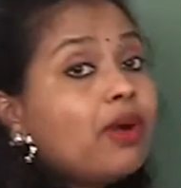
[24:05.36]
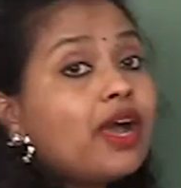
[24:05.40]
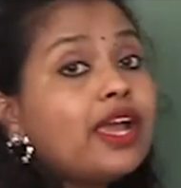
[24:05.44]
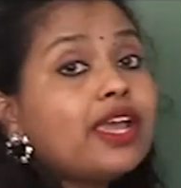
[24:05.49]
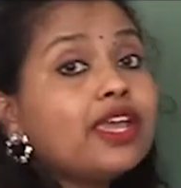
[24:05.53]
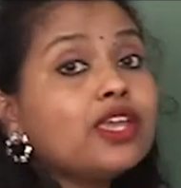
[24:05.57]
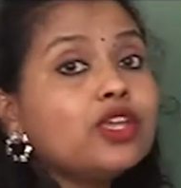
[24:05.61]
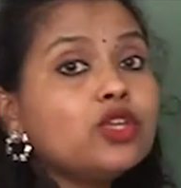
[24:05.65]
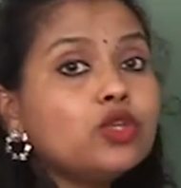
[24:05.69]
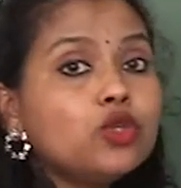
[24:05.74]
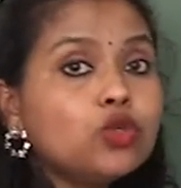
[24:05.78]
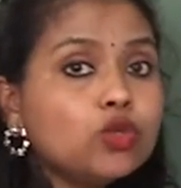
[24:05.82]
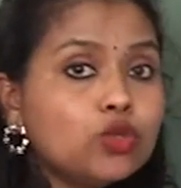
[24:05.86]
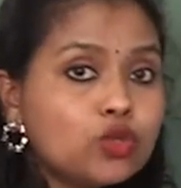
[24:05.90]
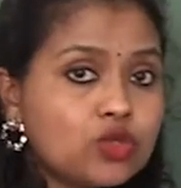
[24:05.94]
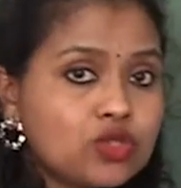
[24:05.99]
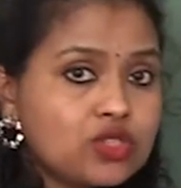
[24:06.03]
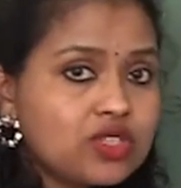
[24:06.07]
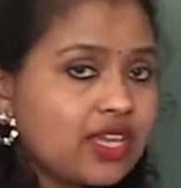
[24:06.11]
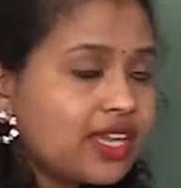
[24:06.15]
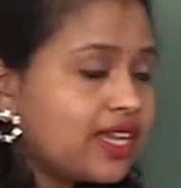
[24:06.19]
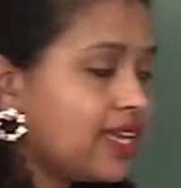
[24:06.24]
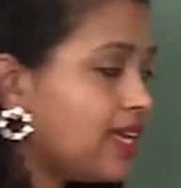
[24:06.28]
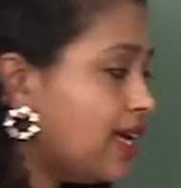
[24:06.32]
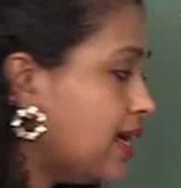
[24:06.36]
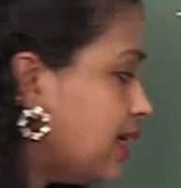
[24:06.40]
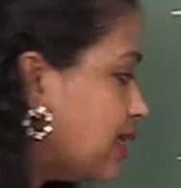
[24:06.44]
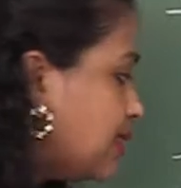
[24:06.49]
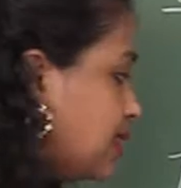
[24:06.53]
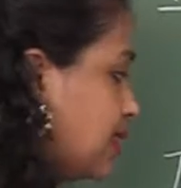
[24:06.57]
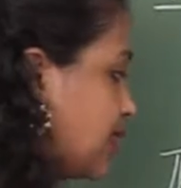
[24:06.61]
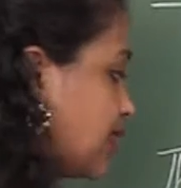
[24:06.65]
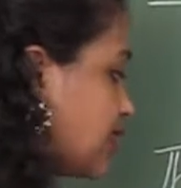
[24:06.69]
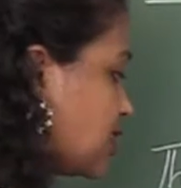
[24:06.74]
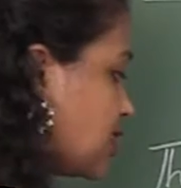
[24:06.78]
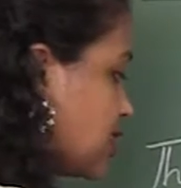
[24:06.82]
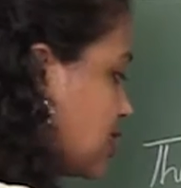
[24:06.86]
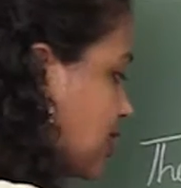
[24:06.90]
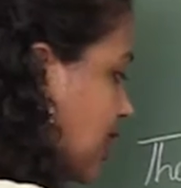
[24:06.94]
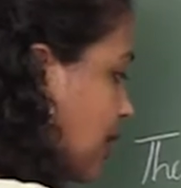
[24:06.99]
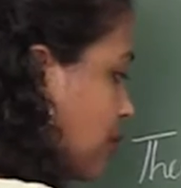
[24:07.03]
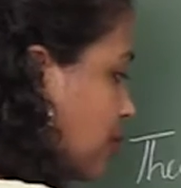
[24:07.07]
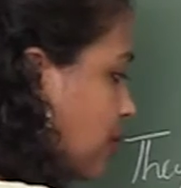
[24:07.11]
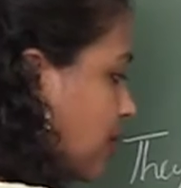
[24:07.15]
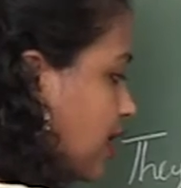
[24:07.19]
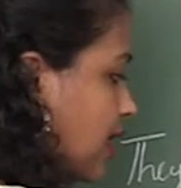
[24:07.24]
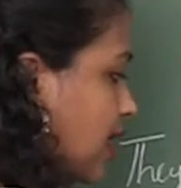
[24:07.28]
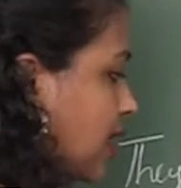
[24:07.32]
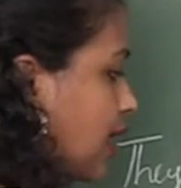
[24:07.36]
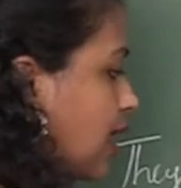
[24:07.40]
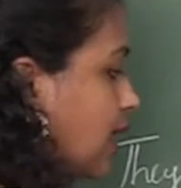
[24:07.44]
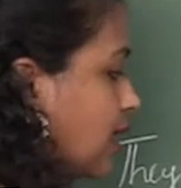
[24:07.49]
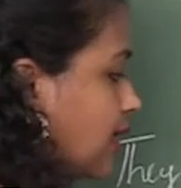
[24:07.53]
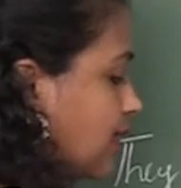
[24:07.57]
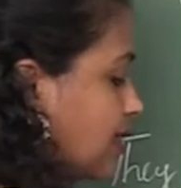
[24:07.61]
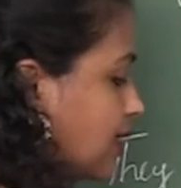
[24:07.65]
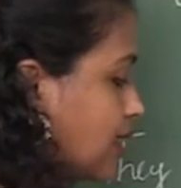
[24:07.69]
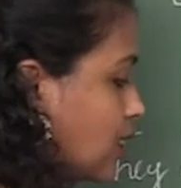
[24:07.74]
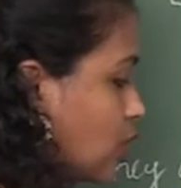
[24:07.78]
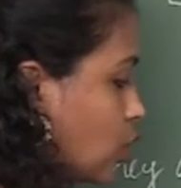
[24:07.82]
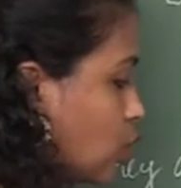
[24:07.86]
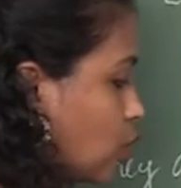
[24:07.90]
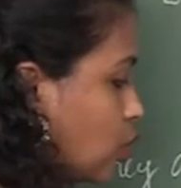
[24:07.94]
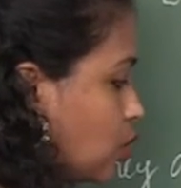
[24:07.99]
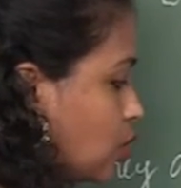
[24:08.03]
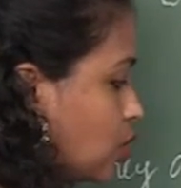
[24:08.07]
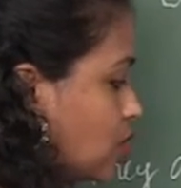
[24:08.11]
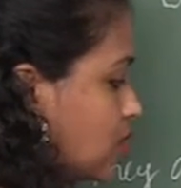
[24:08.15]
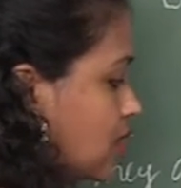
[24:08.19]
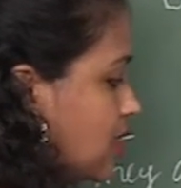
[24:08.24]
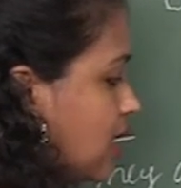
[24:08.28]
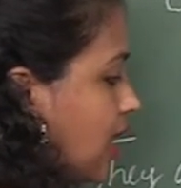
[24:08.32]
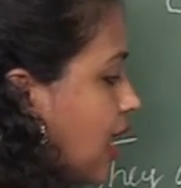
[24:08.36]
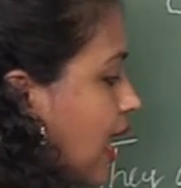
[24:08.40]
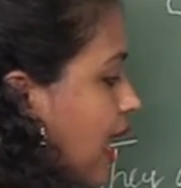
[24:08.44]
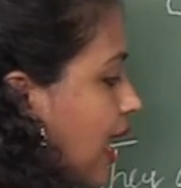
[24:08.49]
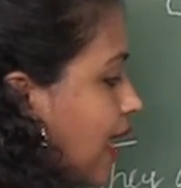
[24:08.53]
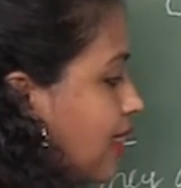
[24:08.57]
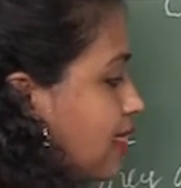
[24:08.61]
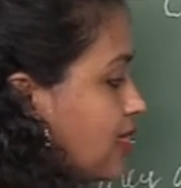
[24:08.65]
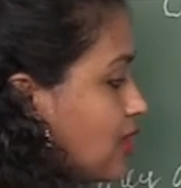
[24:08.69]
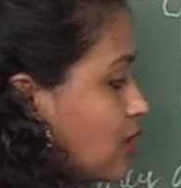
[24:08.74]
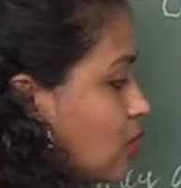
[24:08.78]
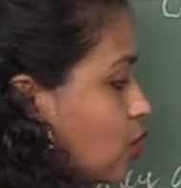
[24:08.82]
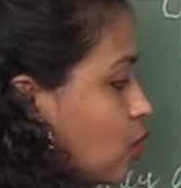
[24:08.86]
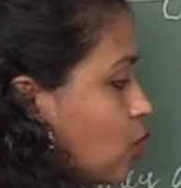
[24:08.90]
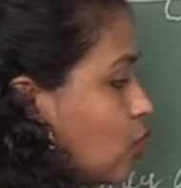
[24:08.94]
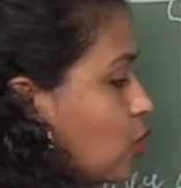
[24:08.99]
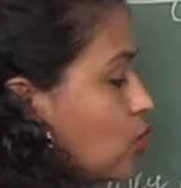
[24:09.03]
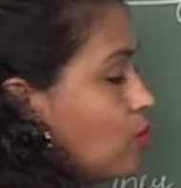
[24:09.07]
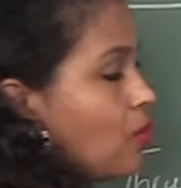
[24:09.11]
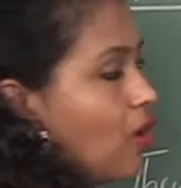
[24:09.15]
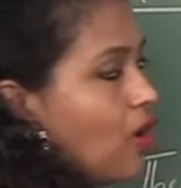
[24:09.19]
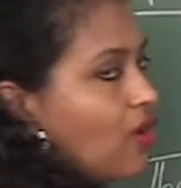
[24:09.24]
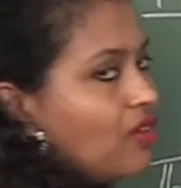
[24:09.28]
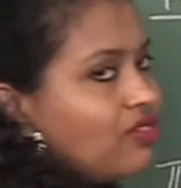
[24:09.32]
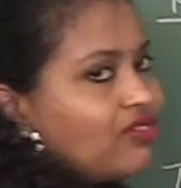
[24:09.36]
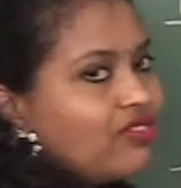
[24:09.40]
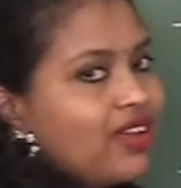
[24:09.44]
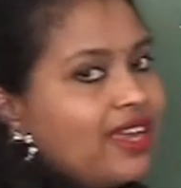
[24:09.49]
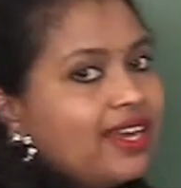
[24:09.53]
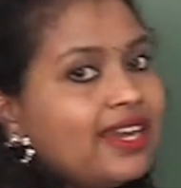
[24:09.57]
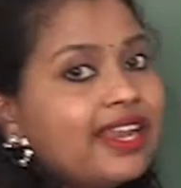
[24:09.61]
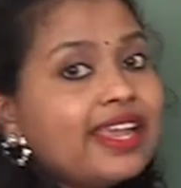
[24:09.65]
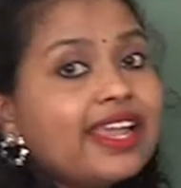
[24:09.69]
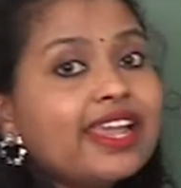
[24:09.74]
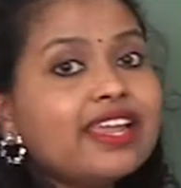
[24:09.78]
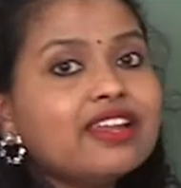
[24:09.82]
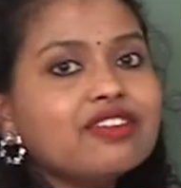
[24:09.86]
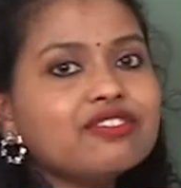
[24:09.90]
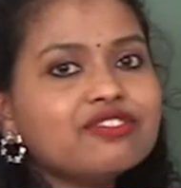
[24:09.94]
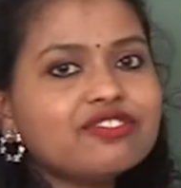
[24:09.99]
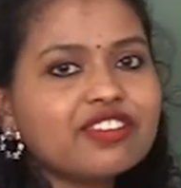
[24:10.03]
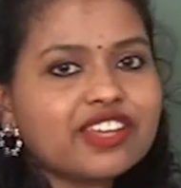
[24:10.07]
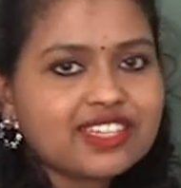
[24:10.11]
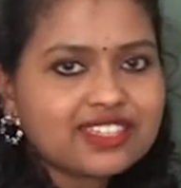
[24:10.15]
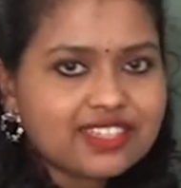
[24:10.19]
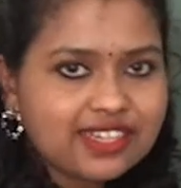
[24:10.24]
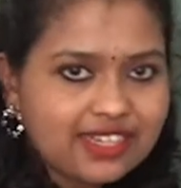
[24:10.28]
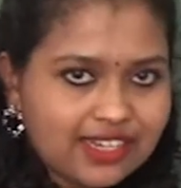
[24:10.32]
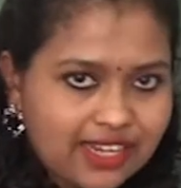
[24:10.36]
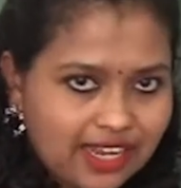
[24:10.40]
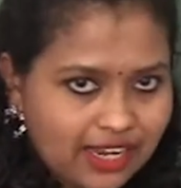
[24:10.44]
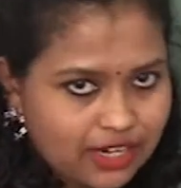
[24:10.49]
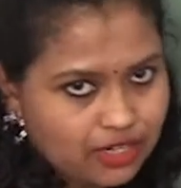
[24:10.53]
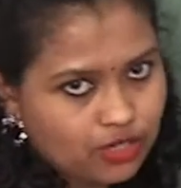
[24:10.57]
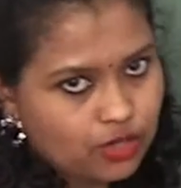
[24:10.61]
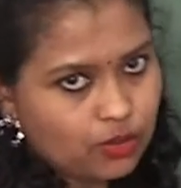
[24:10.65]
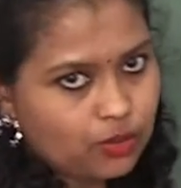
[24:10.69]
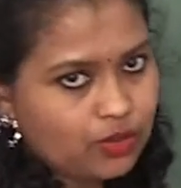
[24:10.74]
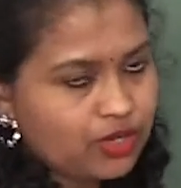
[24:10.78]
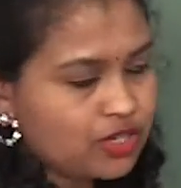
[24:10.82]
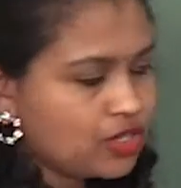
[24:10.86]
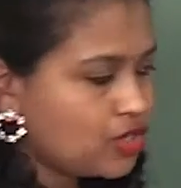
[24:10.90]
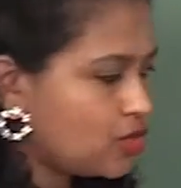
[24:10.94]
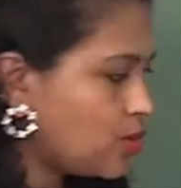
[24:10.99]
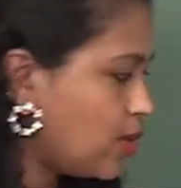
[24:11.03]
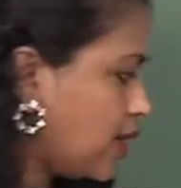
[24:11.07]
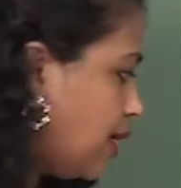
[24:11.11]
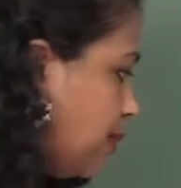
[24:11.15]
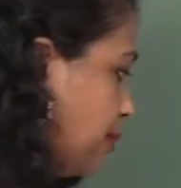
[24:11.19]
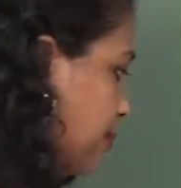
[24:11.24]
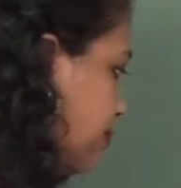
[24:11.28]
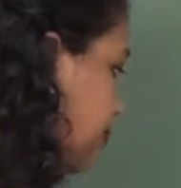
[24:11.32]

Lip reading: by using the towel, the cloth and the comb of an infected individual.